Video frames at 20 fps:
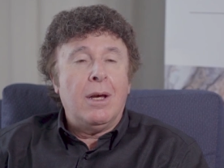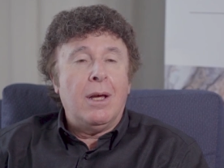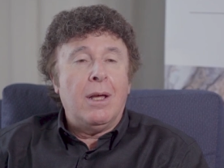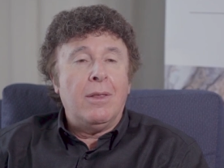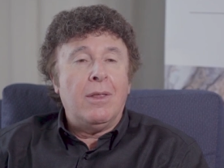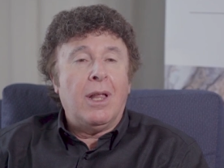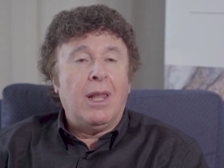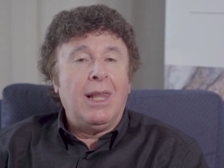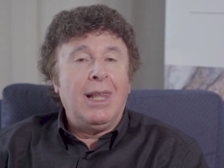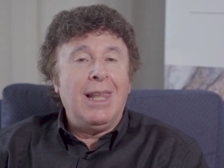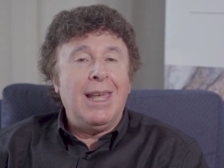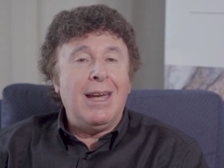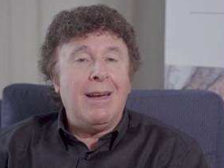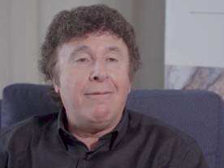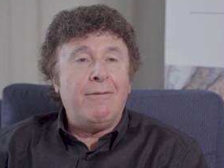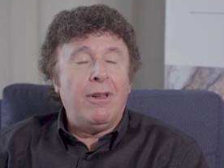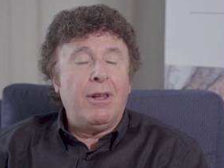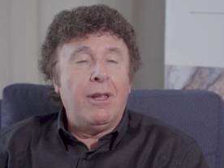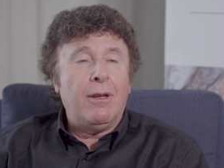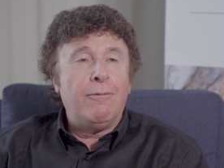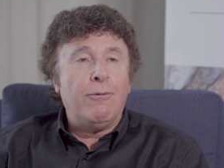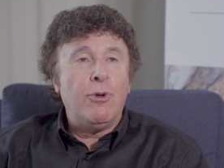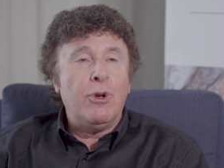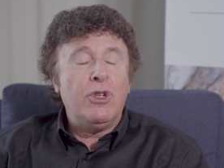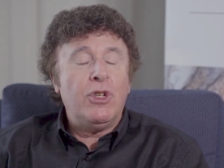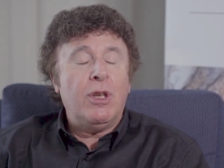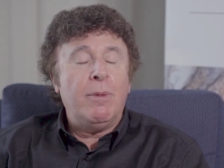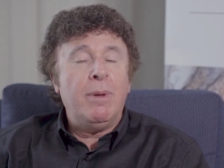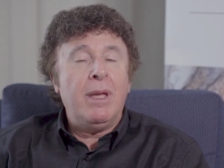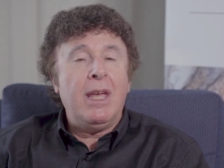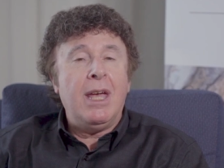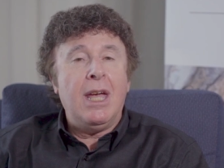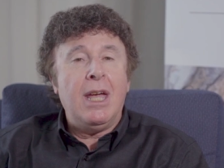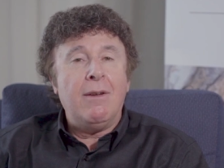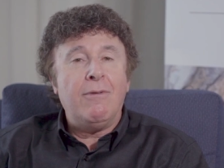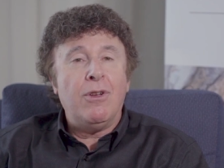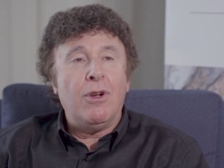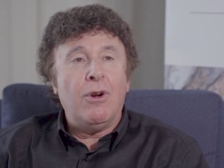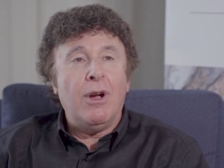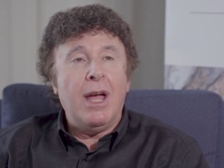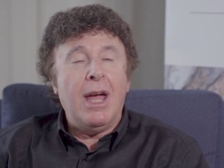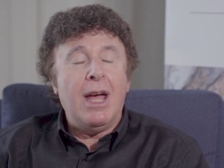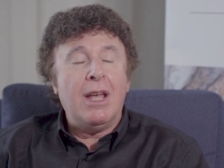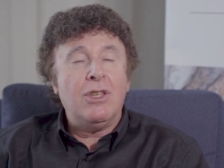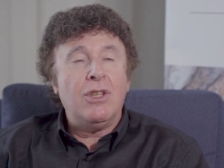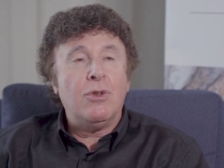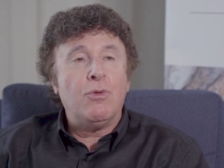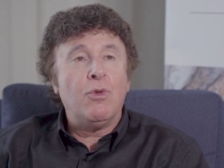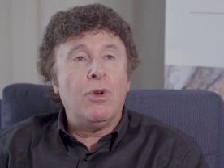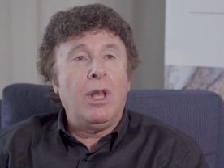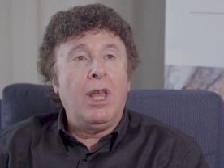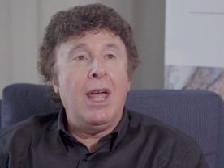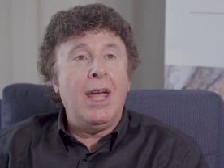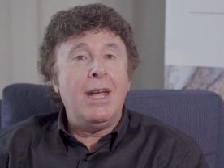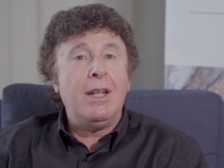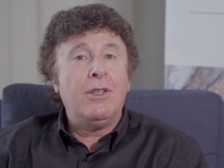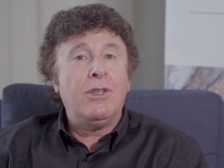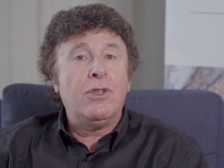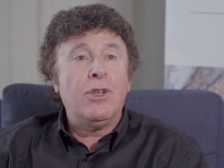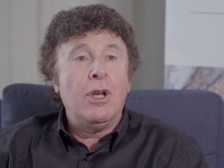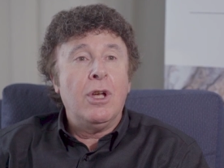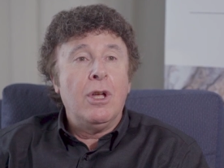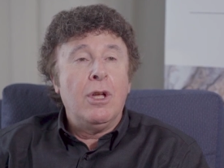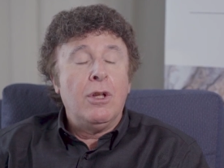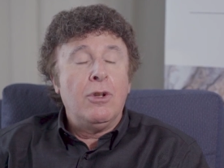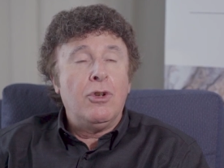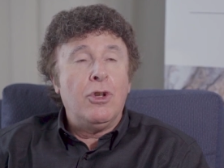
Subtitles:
the level of risky behavior as it relates